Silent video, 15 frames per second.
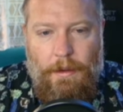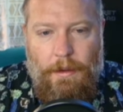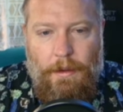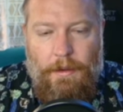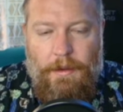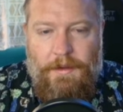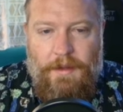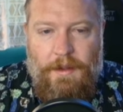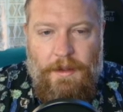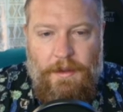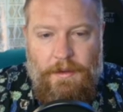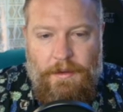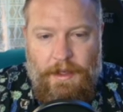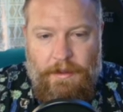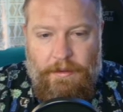Well, let's see
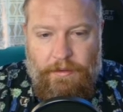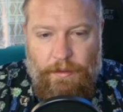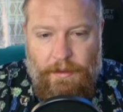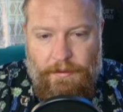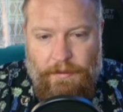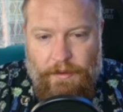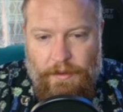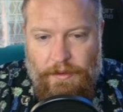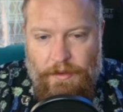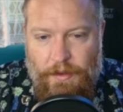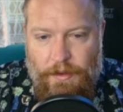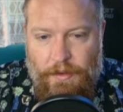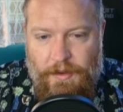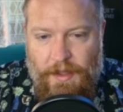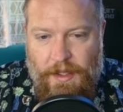these negative ones first. The
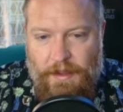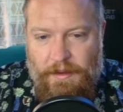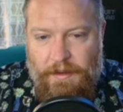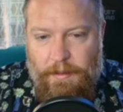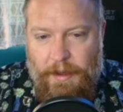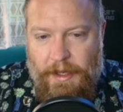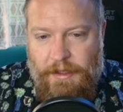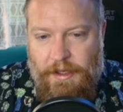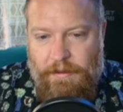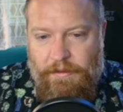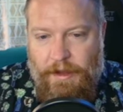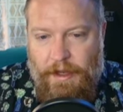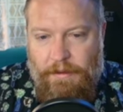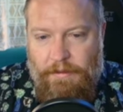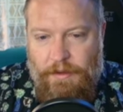new setting and splashy
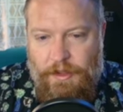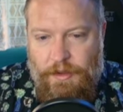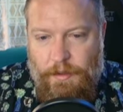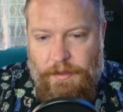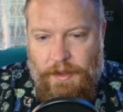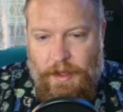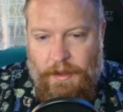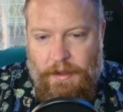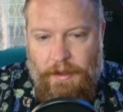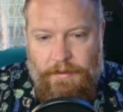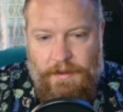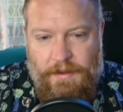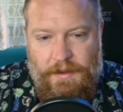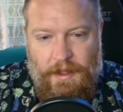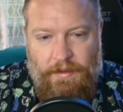visuals aren't enough
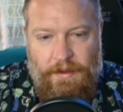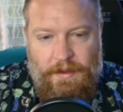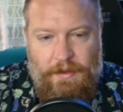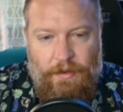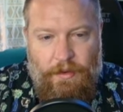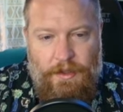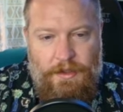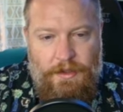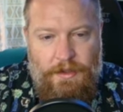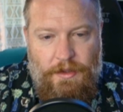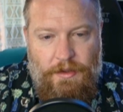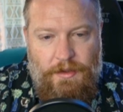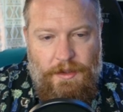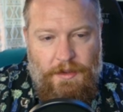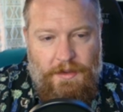to save this
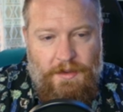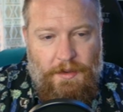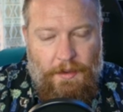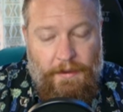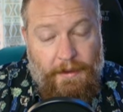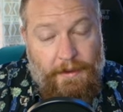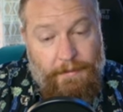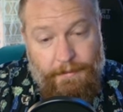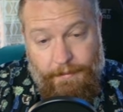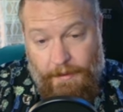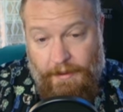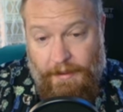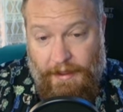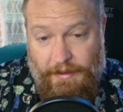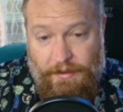cringe-inducing story. Well,
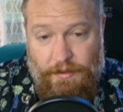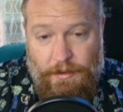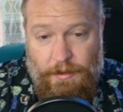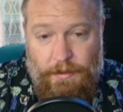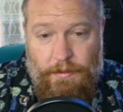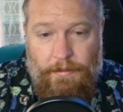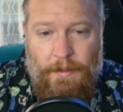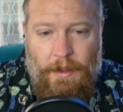that's true.